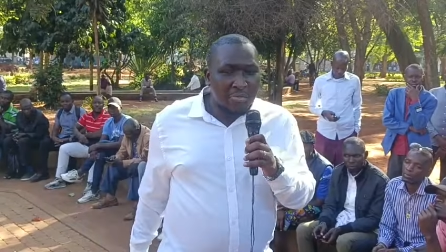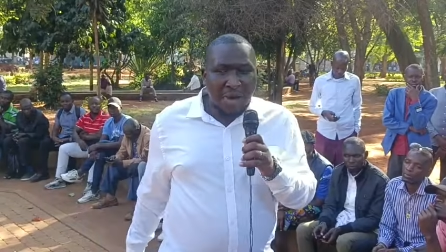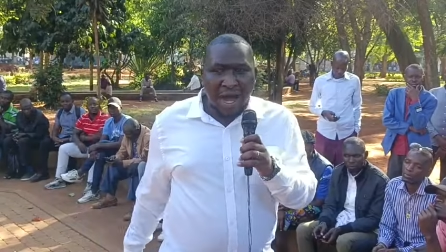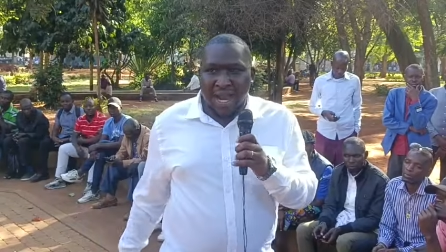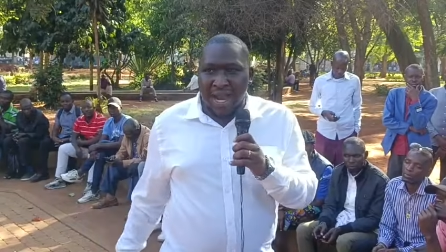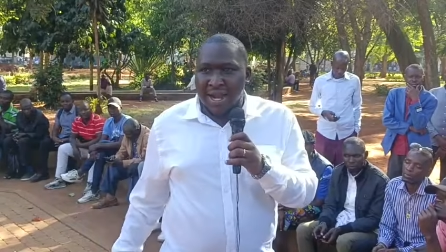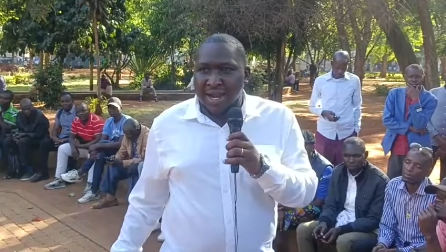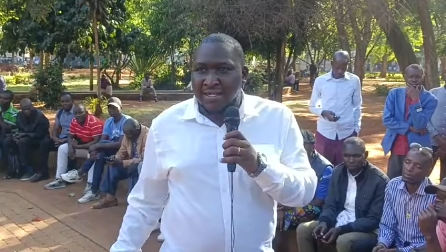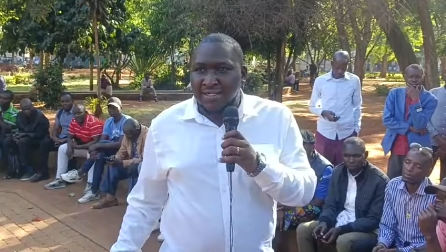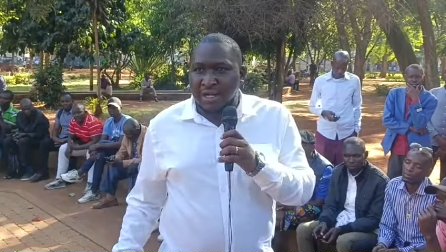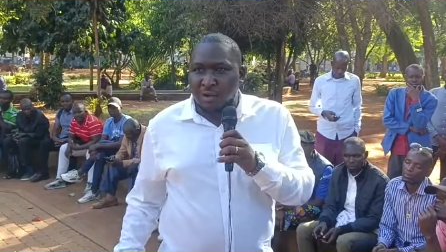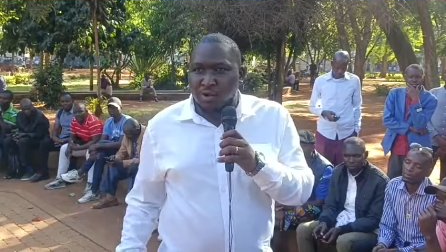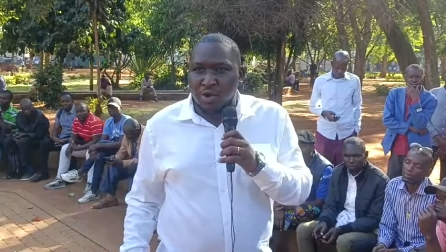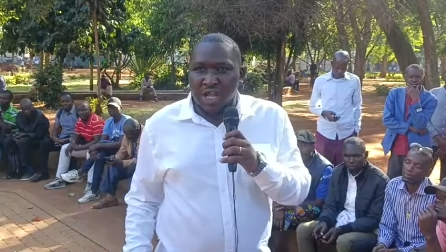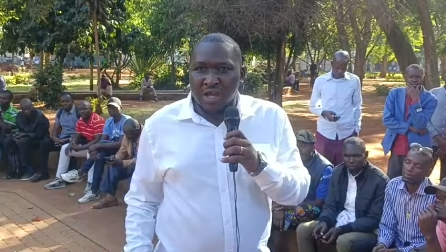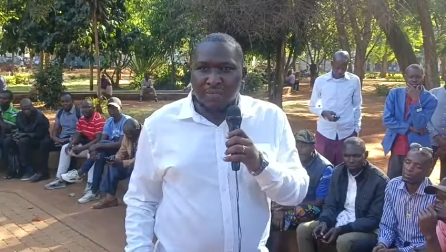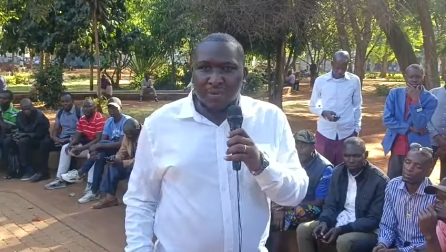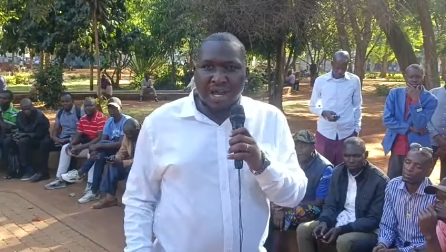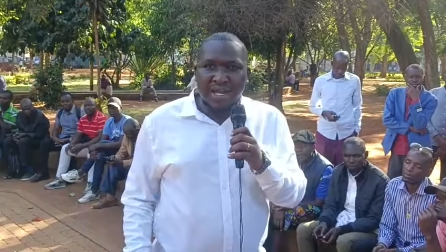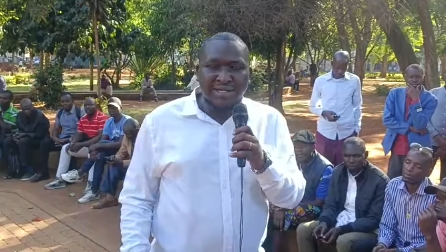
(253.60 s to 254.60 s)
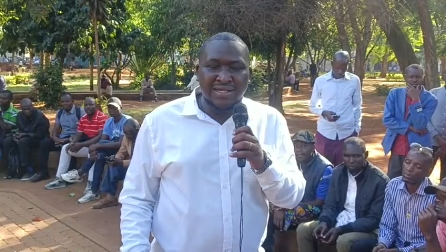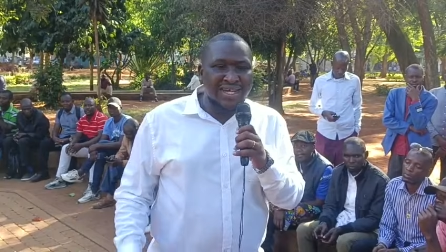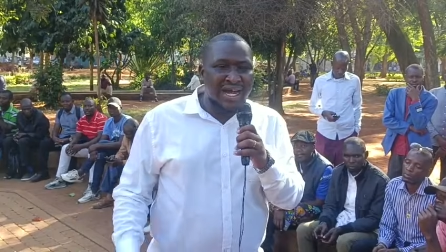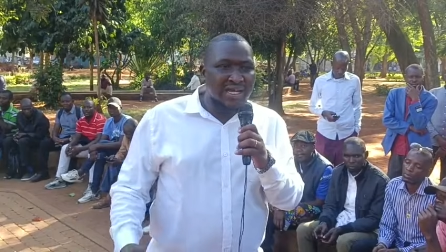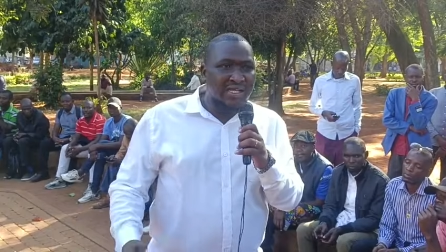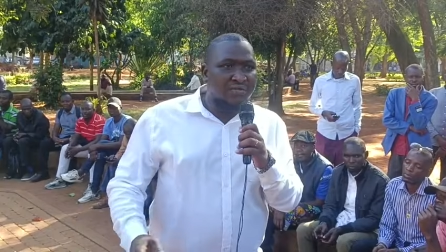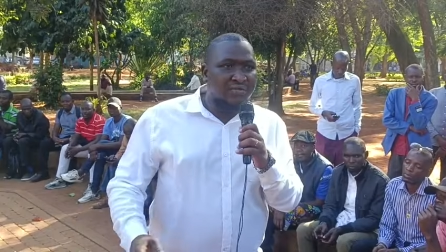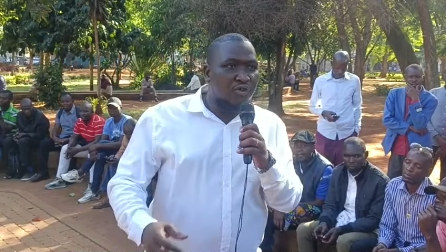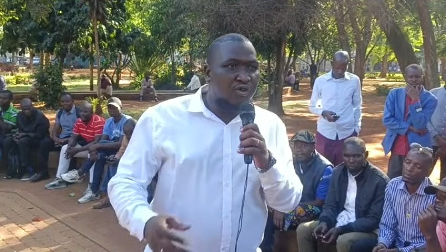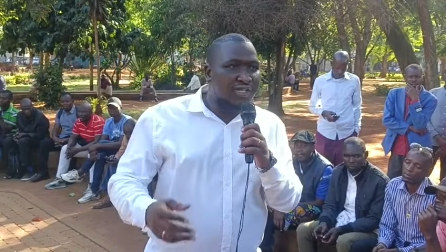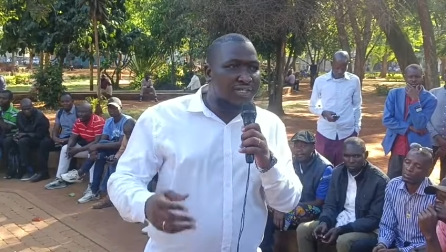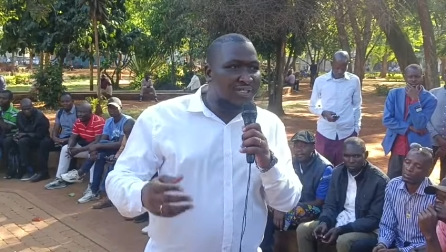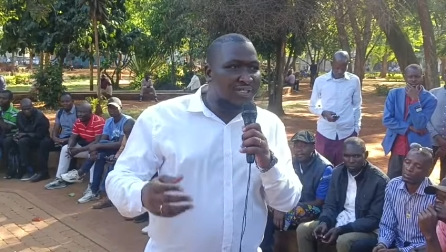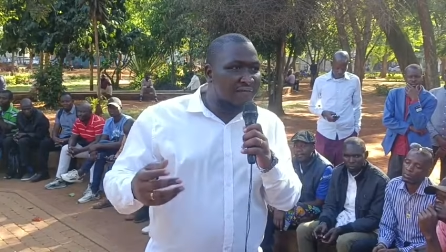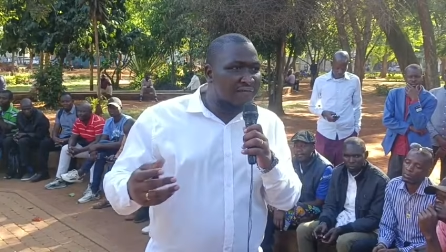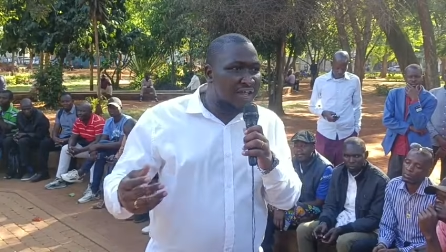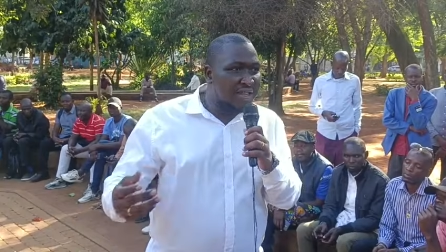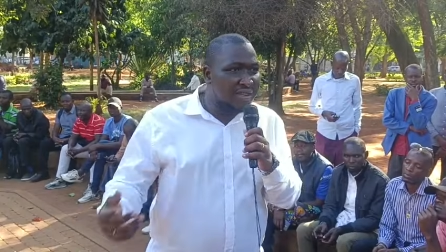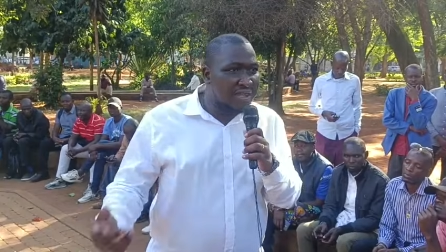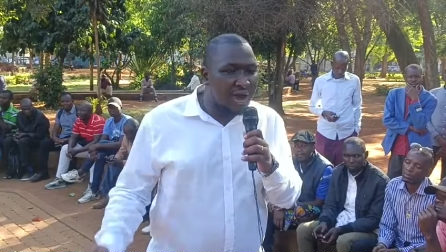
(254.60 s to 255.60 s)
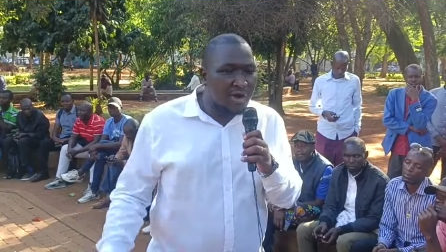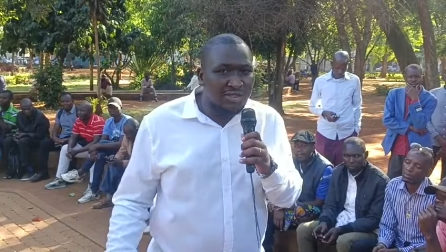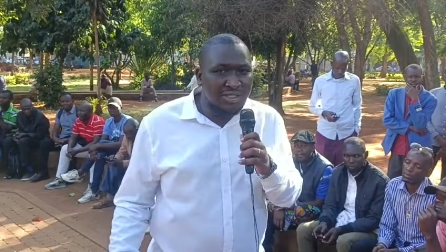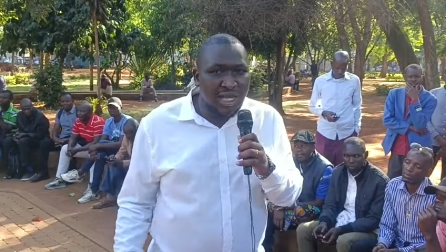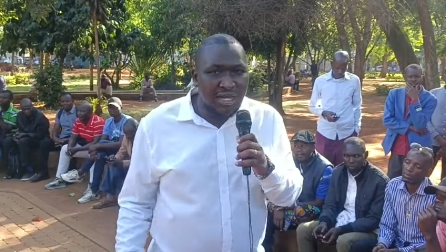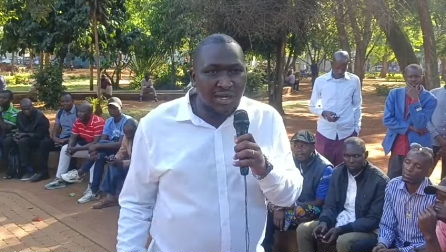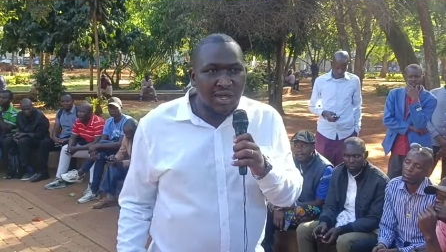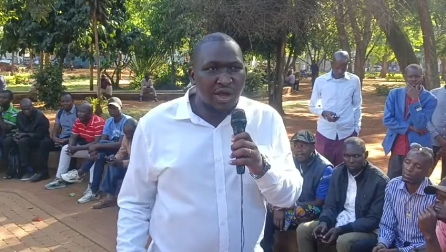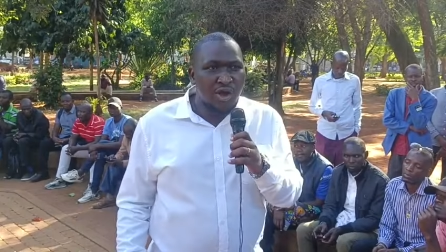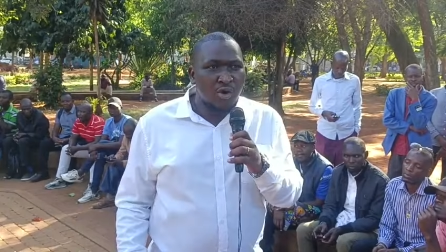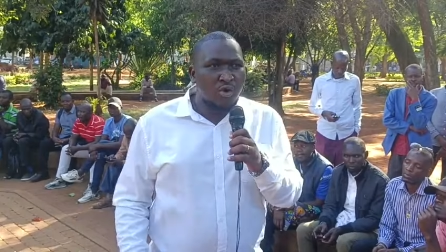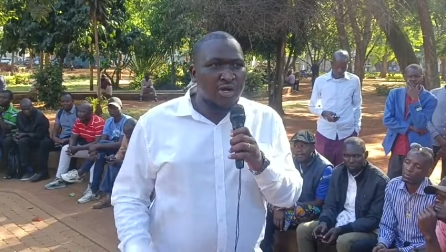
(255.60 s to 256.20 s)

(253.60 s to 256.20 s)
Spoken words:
Mara anataka kulipa interns 47,000.